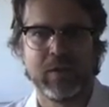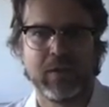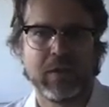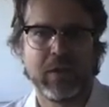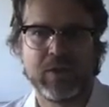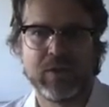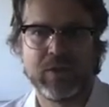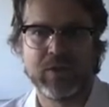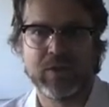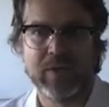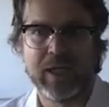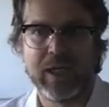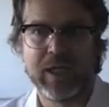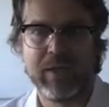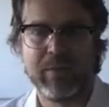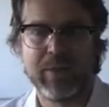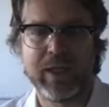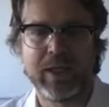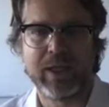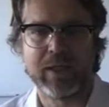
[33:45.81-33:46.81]
it's just any
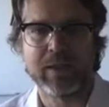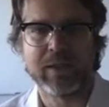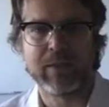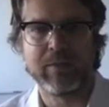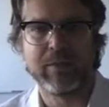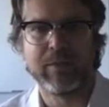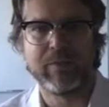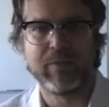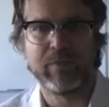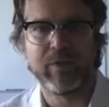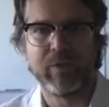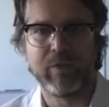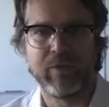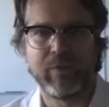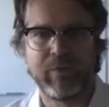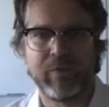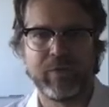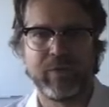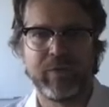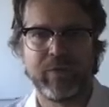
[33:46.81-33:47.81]
mechanism
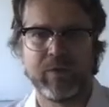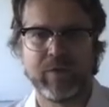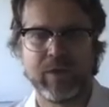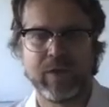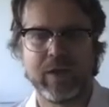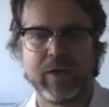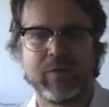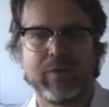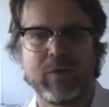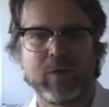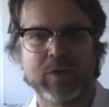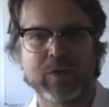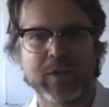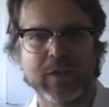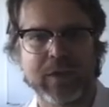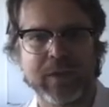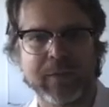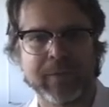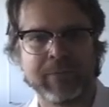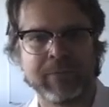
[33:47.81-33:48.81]
of
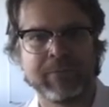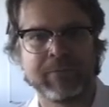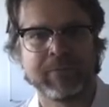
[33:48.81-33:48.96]
enforcing